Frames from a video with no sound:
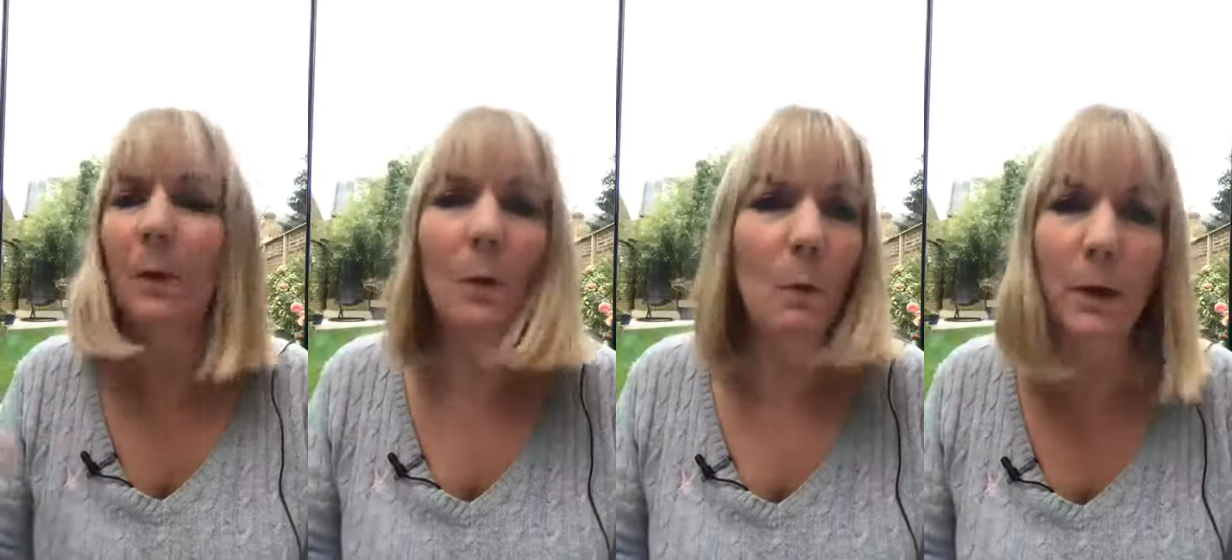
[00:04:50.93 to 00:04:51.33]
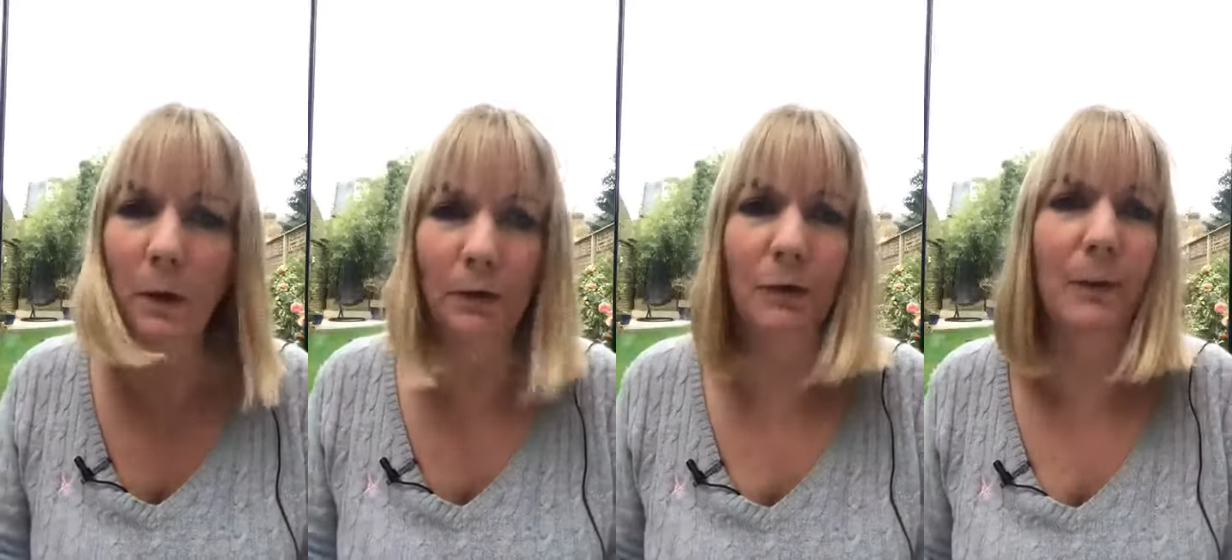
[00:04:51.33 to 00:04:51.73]
We're
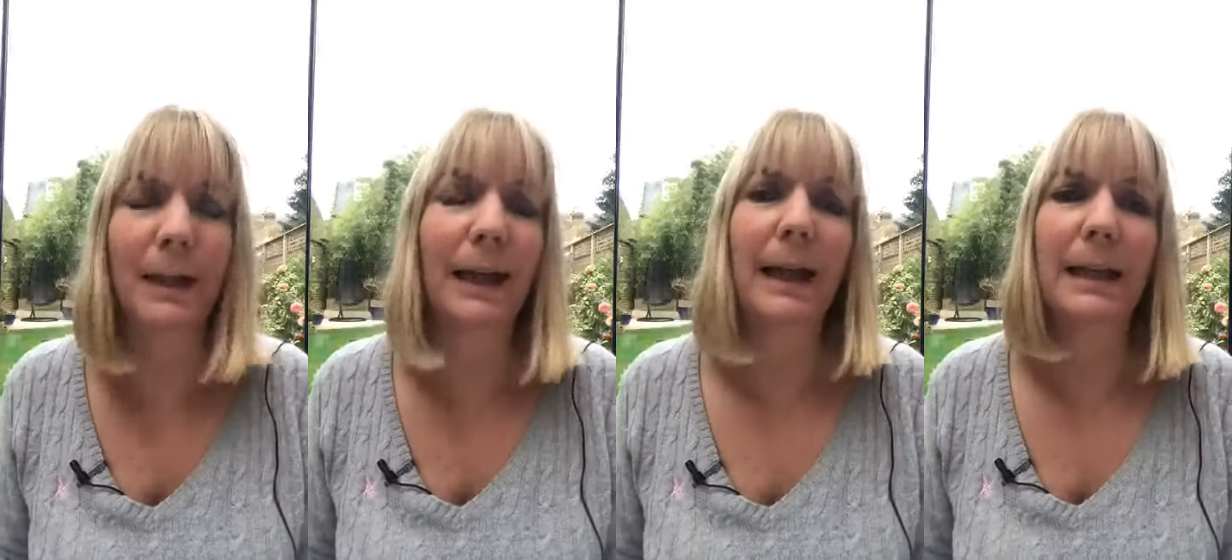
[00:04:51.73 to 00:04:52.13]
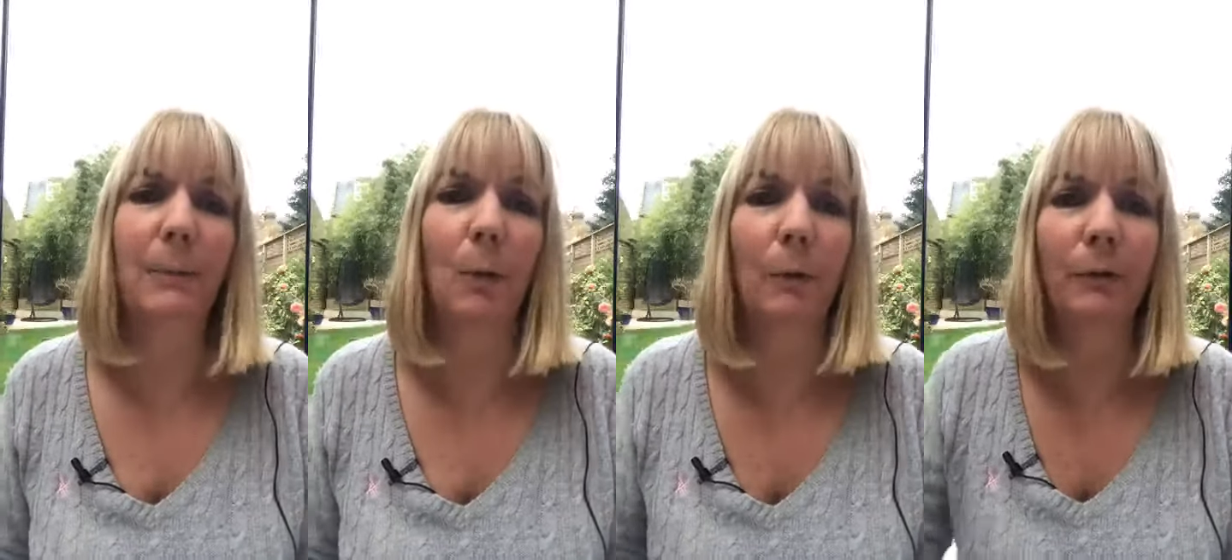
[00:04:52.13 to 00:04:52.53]
not doing that
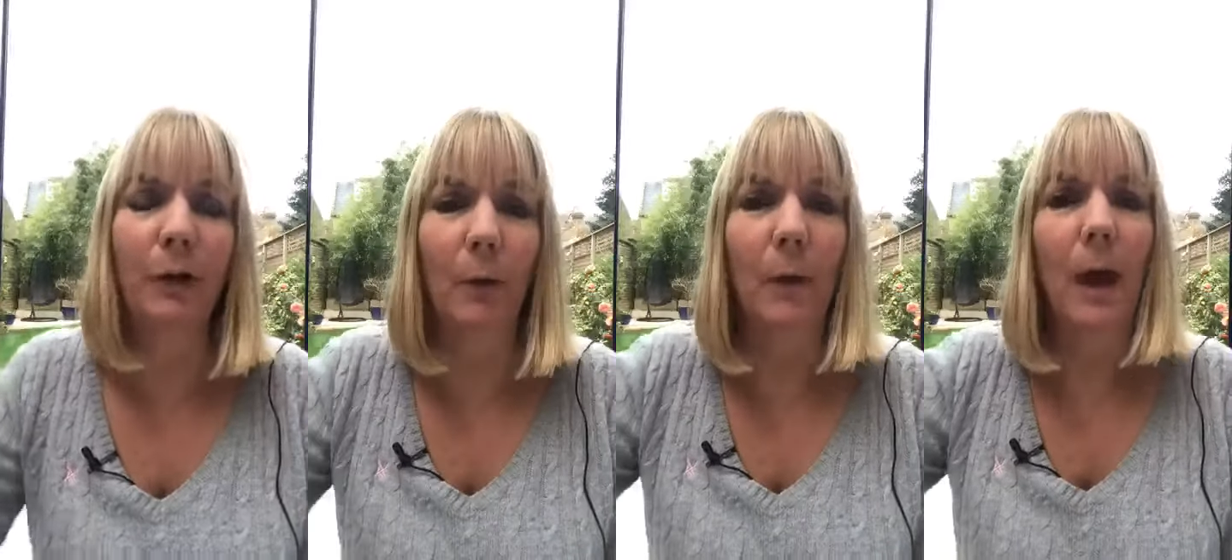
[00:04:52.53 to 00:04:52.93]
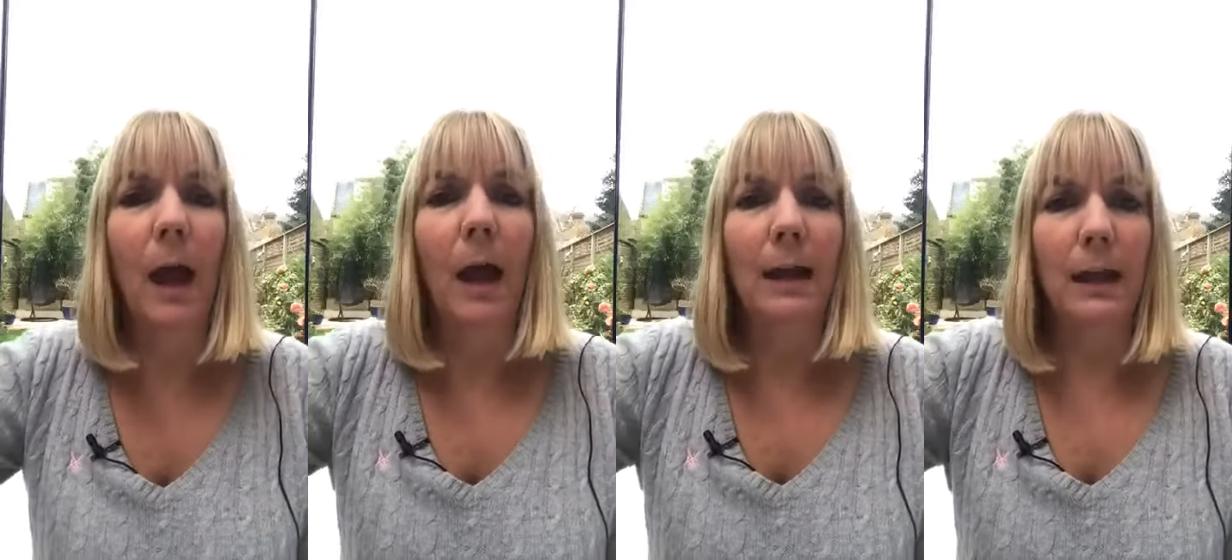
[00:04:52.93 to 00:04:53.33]
anymore. So
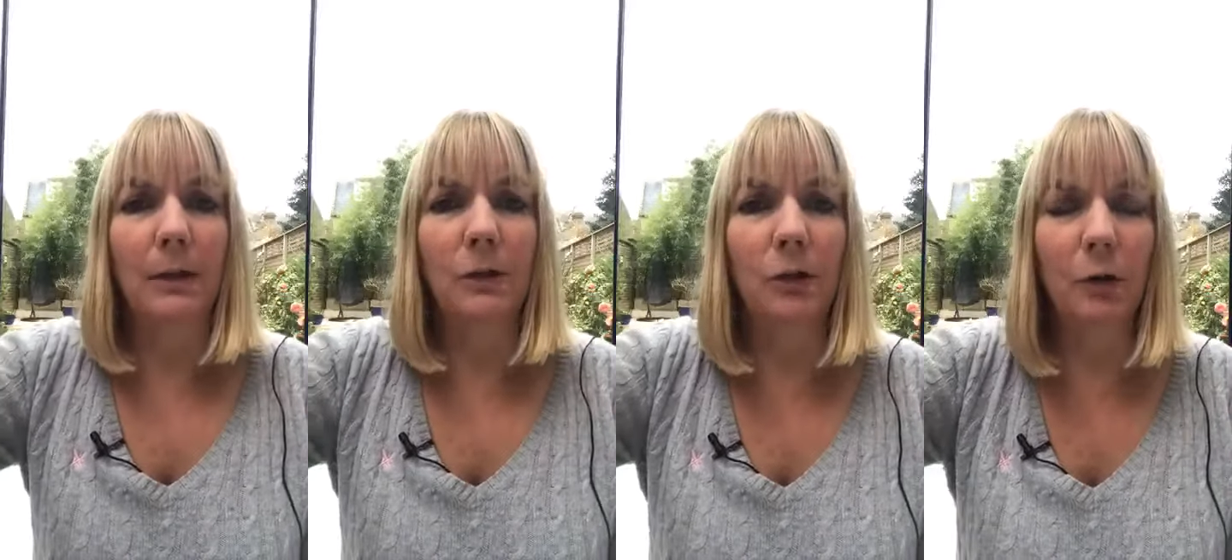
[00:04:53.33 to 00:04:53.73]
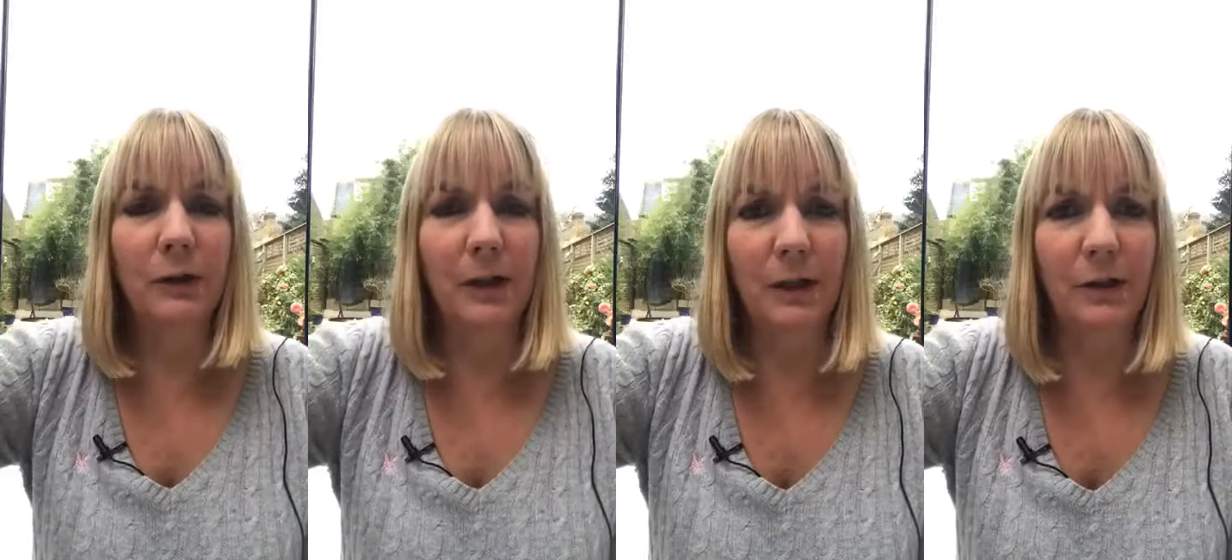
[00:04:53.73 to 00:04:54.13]
not
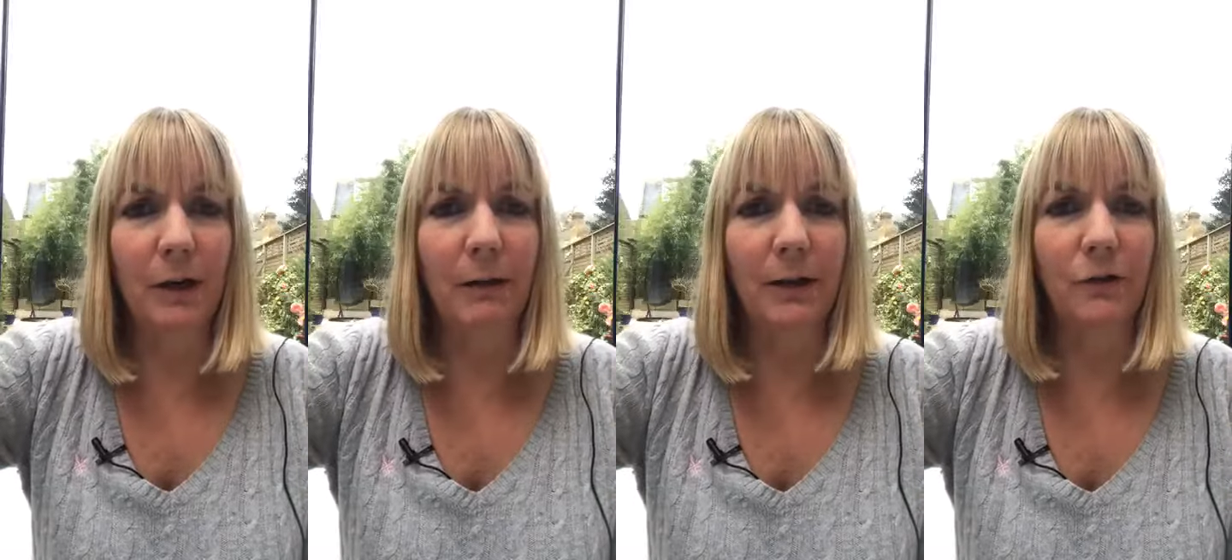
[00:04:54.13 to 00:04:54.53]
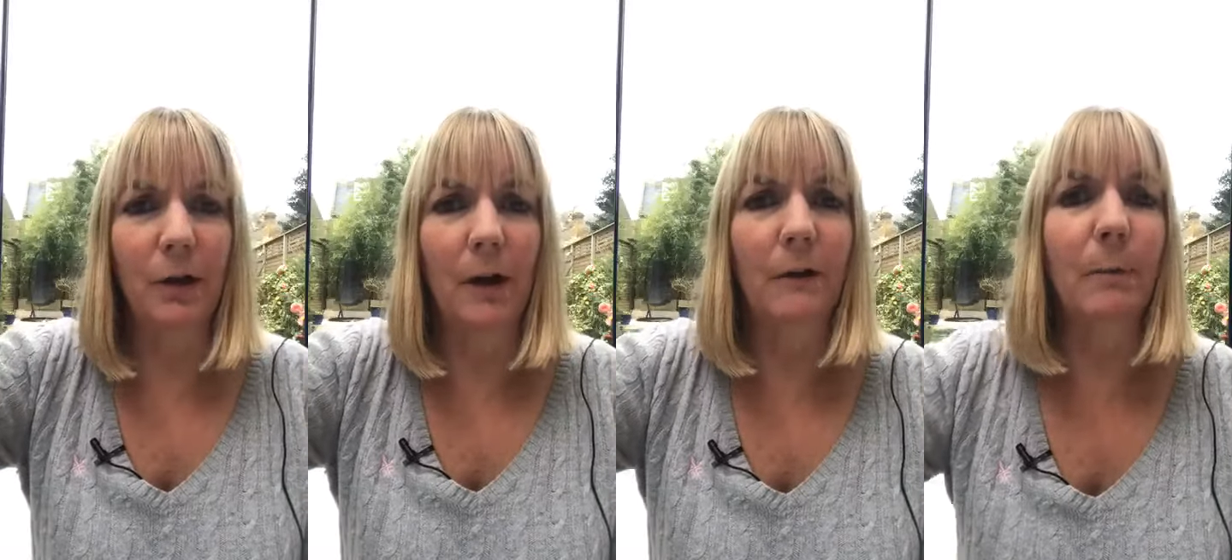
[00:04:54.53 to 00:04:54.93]
in a direct
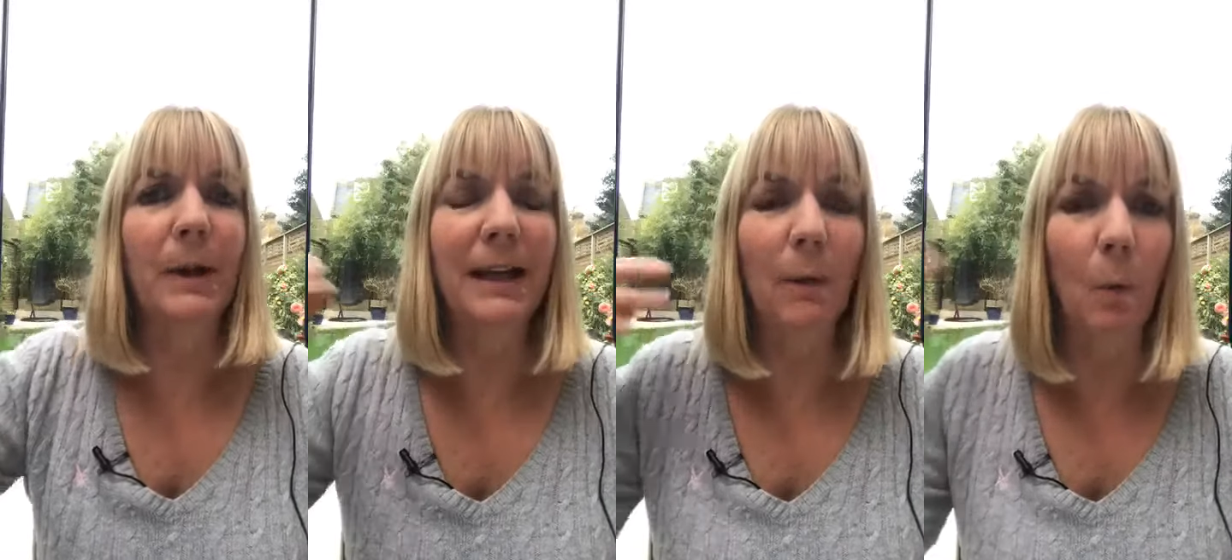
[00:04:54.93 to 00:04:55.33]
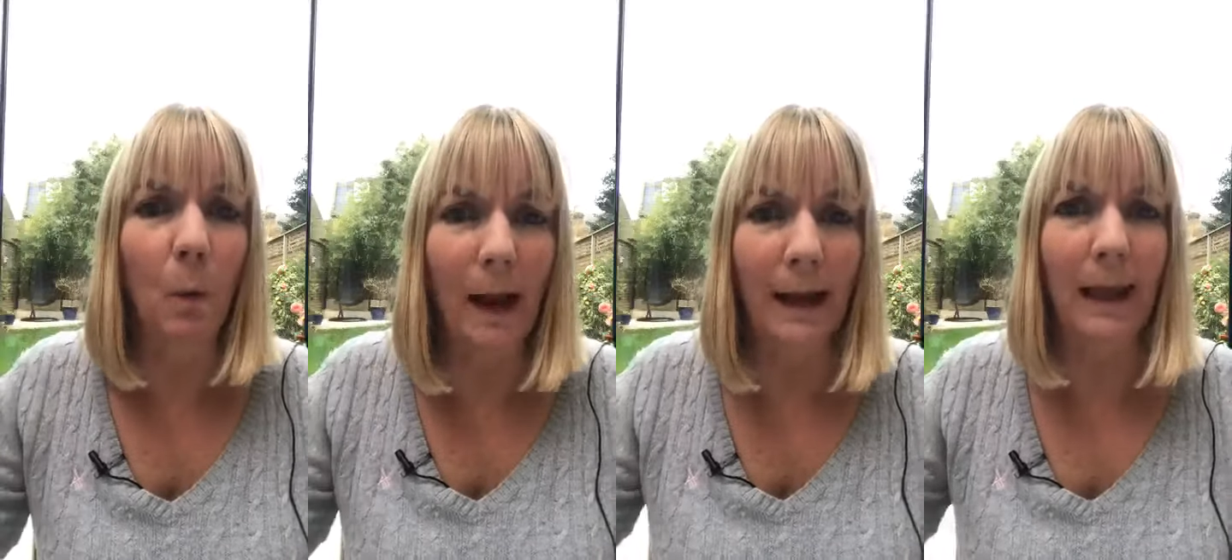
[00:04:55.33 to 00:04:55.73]
draft, but in a
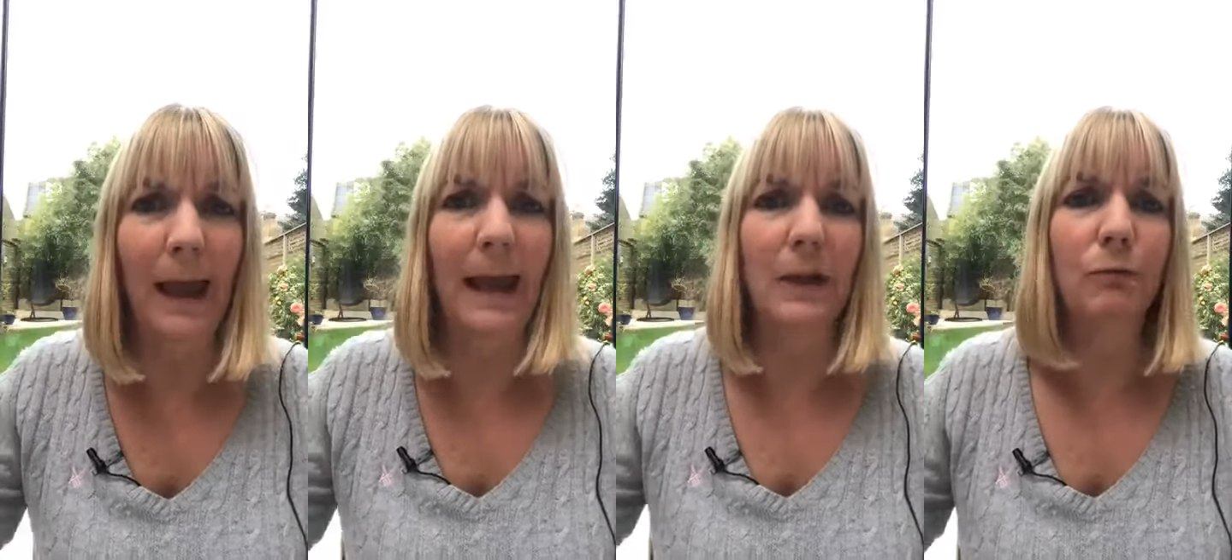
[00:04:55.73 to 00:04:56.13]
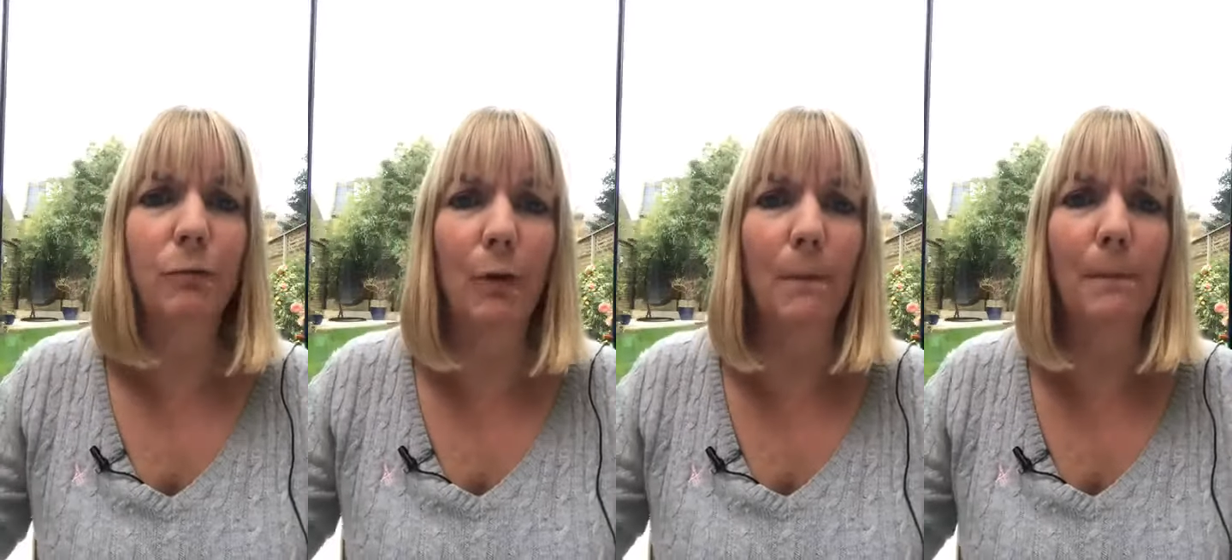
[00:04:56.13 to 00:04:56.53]
well-aired
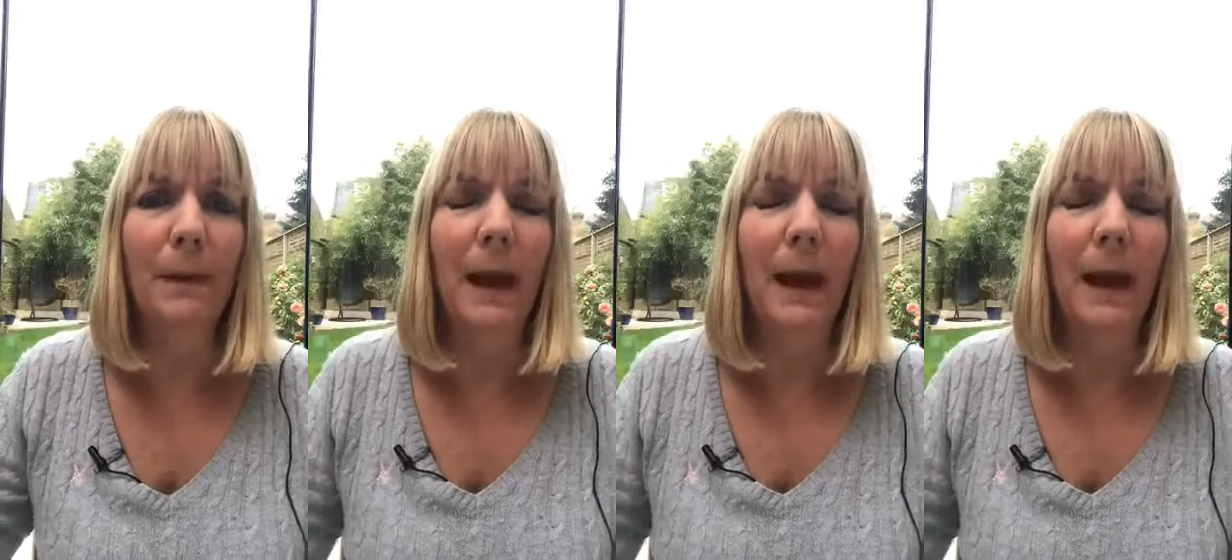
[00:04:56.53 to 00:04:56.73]
room.